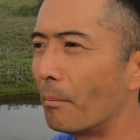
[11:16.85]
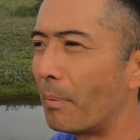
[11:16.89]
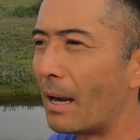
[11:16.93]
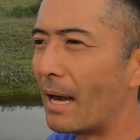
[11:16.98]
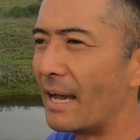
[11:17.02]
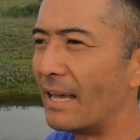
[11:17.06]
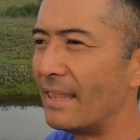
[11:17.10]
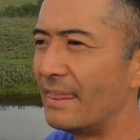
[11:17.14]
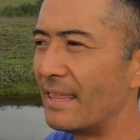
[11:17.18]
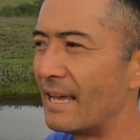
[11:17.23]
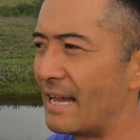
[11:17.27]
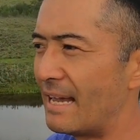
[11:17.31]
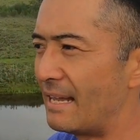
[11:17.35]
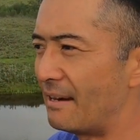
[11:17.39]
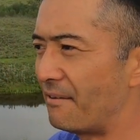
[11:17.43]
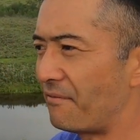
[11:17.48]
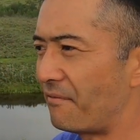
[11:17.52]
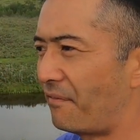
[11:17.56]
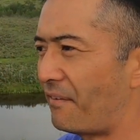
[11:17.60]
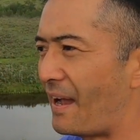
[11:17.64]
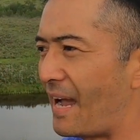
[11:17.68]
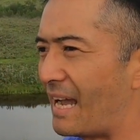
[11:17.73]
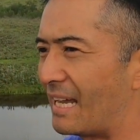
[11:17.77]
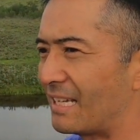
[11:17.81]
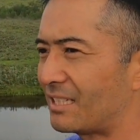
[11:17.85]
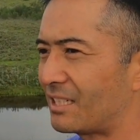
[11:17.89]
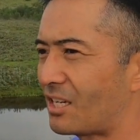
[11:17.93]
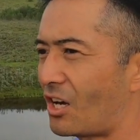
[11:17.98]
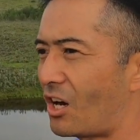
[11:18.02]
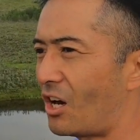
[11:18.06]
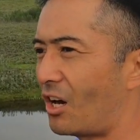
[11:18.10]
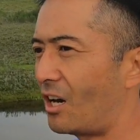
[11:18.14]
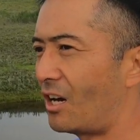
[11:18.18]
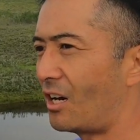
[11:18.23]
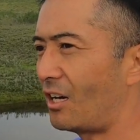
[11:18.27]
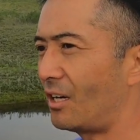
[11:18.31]
buying that fast
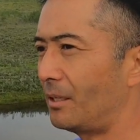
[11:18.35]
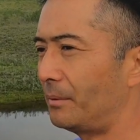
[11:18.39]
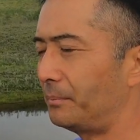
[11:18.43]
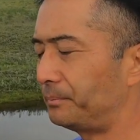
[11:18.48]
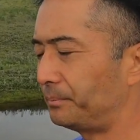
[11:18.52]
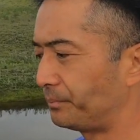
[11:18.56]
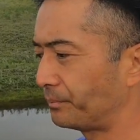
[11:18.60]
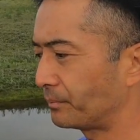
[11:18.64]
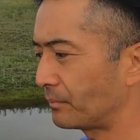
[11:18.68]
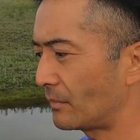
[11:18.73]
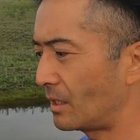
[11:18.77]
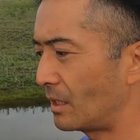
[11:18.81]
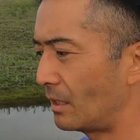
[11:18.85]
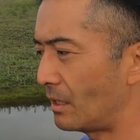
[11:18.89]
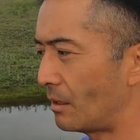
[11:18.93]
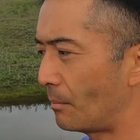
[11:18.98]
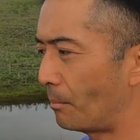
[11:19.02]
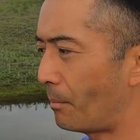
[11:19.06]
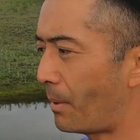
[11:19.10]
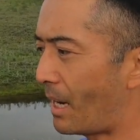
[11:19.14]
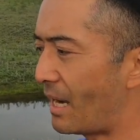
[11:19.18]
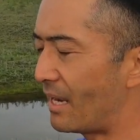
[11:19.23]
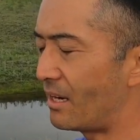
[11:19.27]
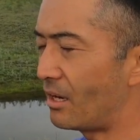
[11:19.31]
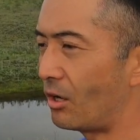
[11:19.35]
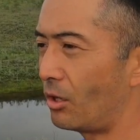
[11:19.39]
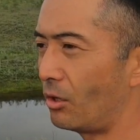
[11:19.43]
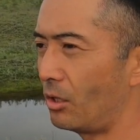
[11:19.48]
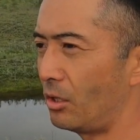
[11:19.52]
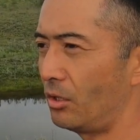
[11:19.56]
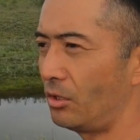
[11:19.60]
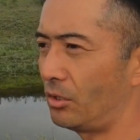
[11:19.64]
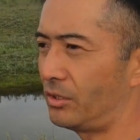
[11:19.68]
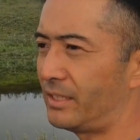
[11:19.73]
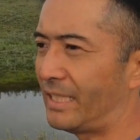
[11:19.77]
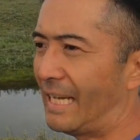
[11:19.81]
car and buying
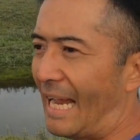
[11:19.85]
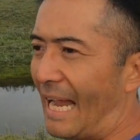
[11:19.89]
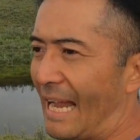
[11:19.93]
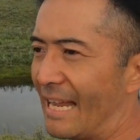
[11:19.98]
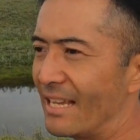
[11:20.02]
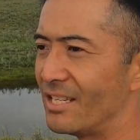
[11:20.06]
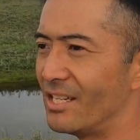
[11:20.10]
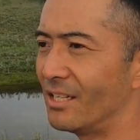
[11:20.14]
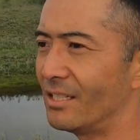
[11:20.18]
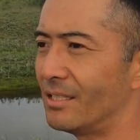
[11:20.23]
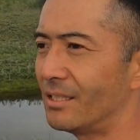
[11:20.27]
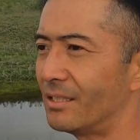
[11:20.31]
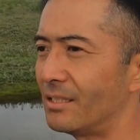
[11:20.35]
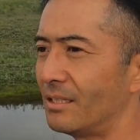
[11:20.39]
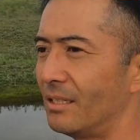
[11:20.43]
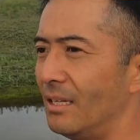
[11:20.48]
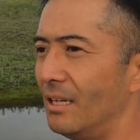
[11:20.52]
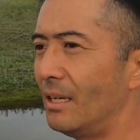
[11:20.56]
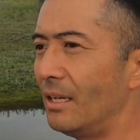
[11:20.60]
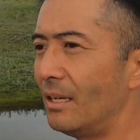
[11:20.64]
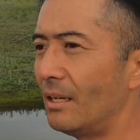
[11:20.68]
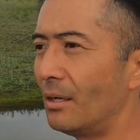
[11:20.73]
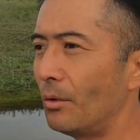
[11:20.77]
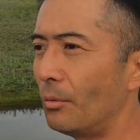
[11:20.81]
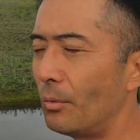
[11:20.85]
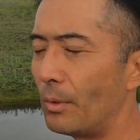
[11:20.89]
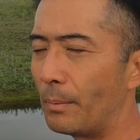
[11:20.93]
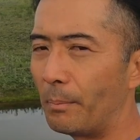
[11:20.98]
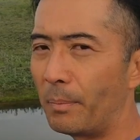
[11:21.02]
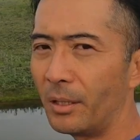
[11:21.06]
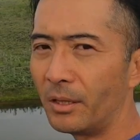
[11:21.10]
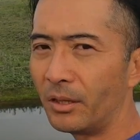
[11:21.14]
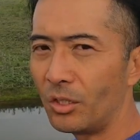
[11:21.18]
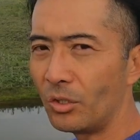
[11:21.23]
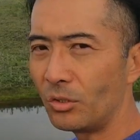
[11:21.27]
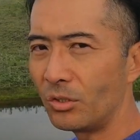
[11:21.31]
all of those gadgets. We
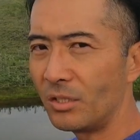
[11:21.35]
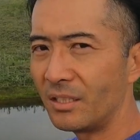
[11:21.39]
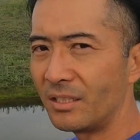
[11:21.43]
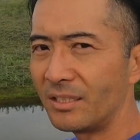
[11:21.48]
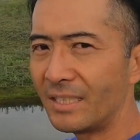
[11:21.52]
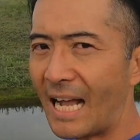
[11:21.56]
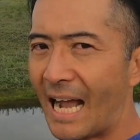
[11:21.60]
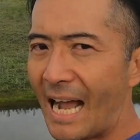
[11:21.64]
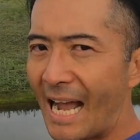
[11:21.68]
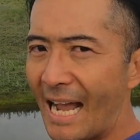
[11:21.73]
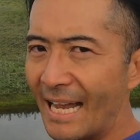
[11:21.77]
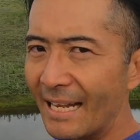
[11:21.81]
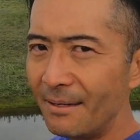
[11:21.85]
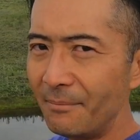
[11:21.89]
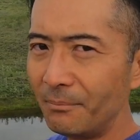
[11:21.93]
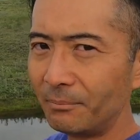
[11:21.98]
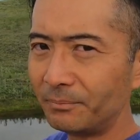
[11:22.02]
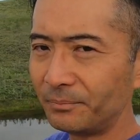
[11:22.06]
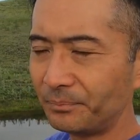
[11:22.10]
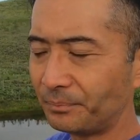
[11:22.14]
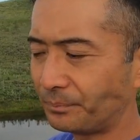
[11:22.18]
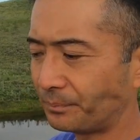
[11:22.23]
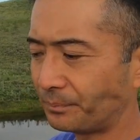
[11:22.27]
put those aside,